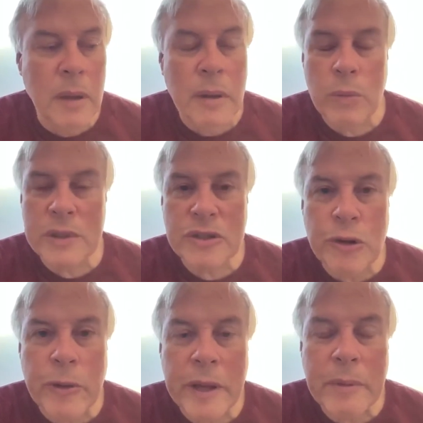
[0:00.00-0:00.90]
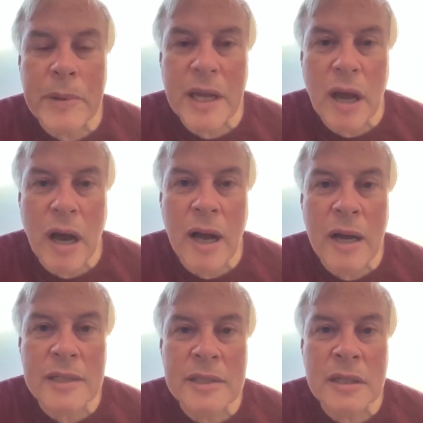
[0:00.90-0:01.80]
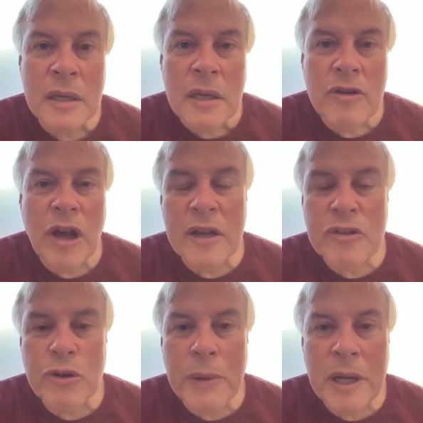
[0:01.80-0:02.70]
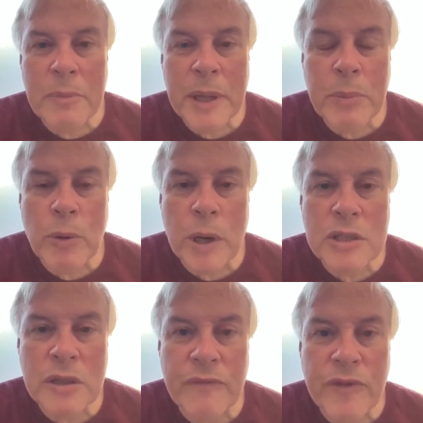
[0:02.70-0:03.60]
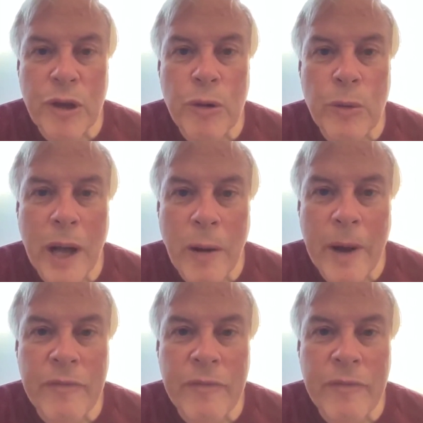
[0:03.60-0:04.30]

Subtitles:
was doing because not too many people watch The View. However,